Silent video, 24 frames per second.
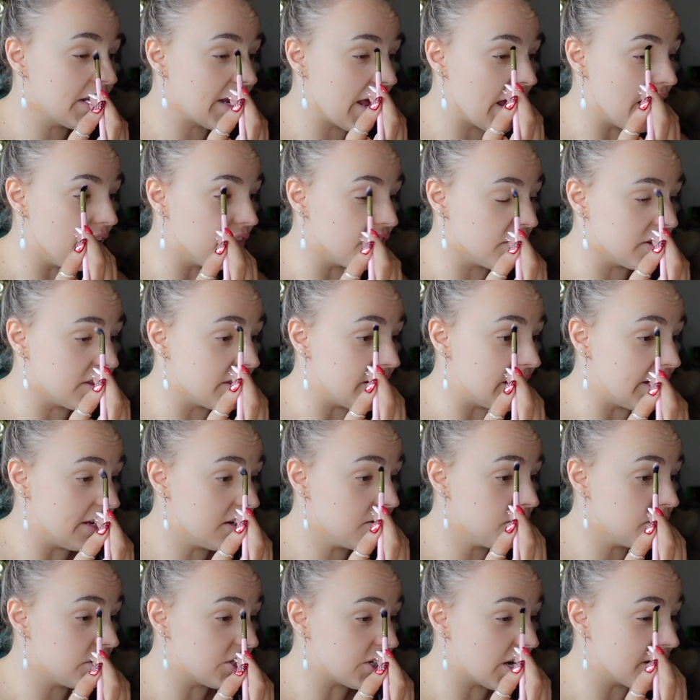and
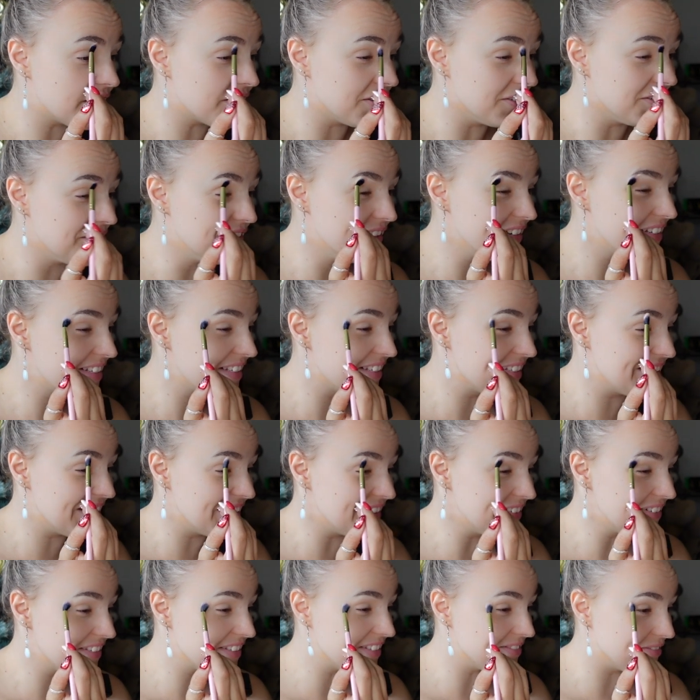everything, which I thought was
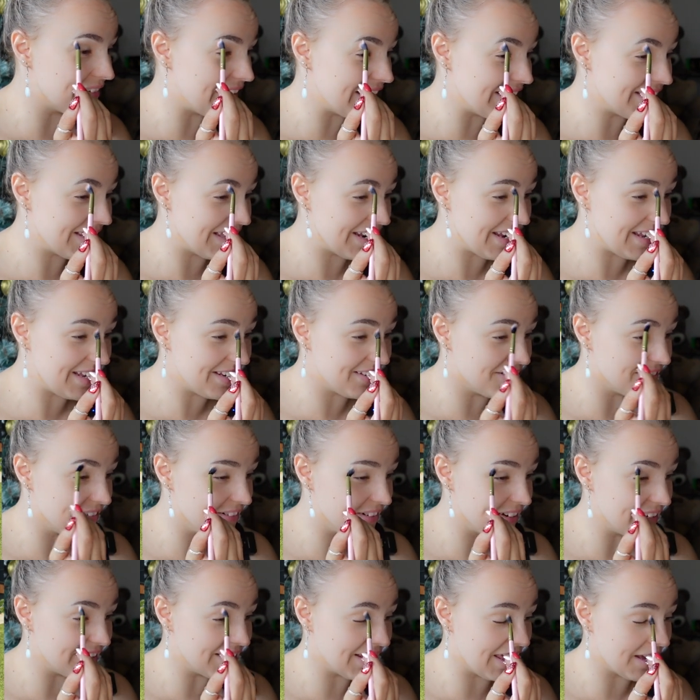so sweet that he'd
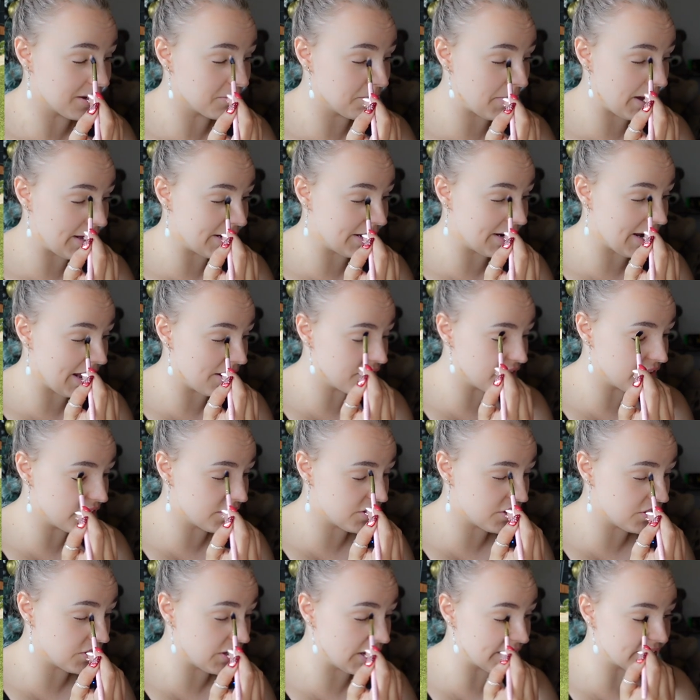gone and like made an
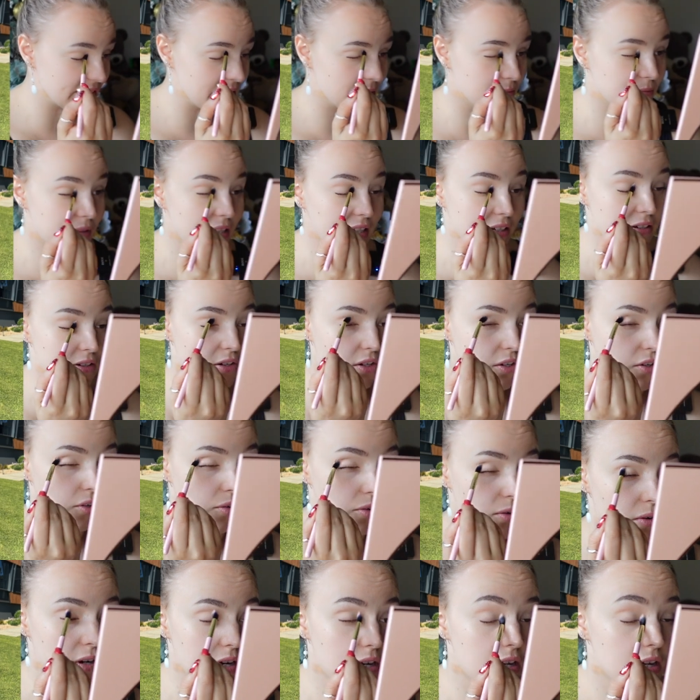effort to get something
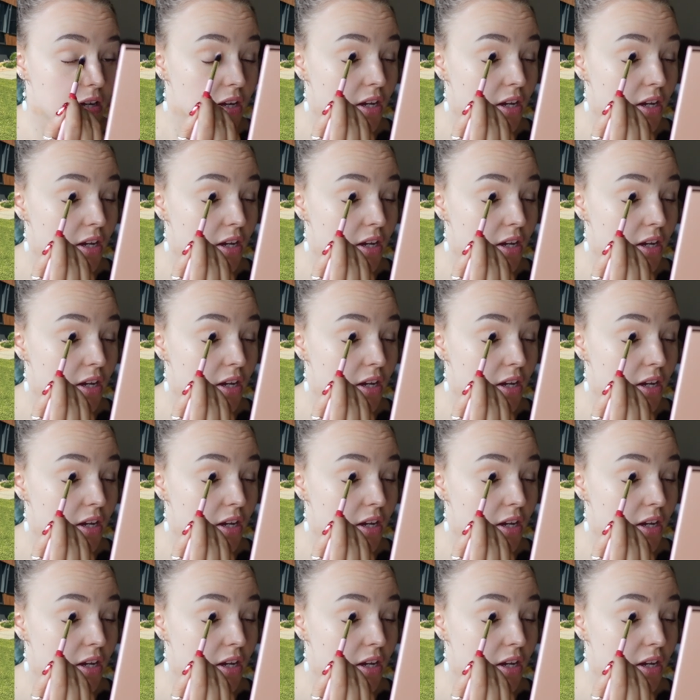new.